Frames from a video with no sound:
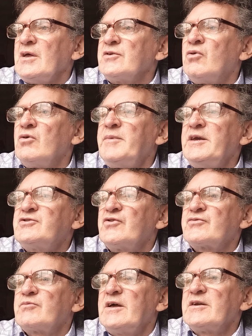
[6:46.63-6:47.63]
Noel Mead
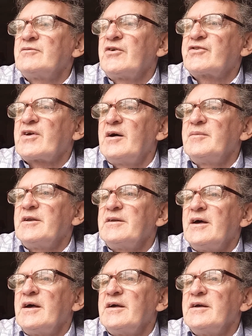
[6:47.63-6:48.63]
does well in Roscommon.
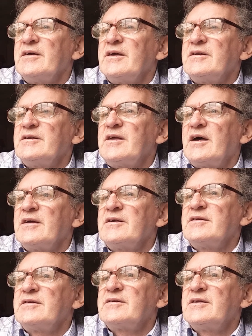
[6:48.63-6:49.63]
In
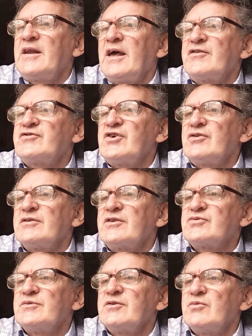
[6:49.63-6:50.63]
last year, in the
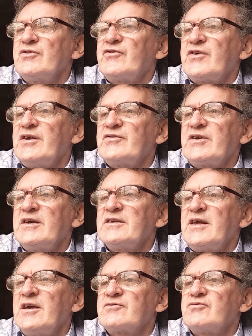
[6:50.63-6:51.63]
21 season, he had
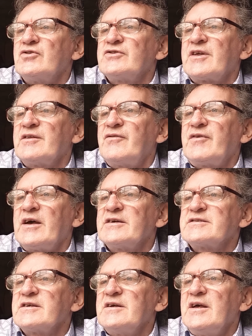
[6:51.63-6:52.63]
8 runners on the
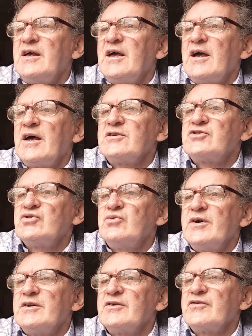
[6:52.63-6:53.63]
flat and 2
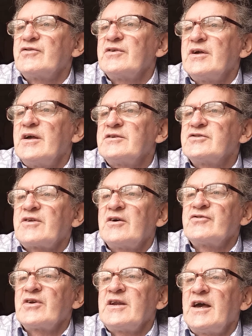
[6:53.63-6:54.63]
winners. In
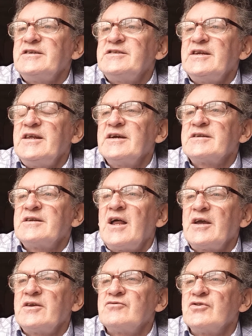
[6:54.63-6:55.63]
2019, he had
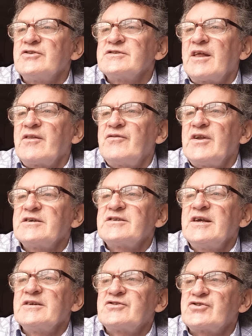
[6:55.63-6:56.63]
9 runners on the flat and
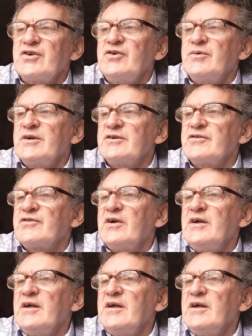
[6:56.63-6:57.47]
he had 3 winners.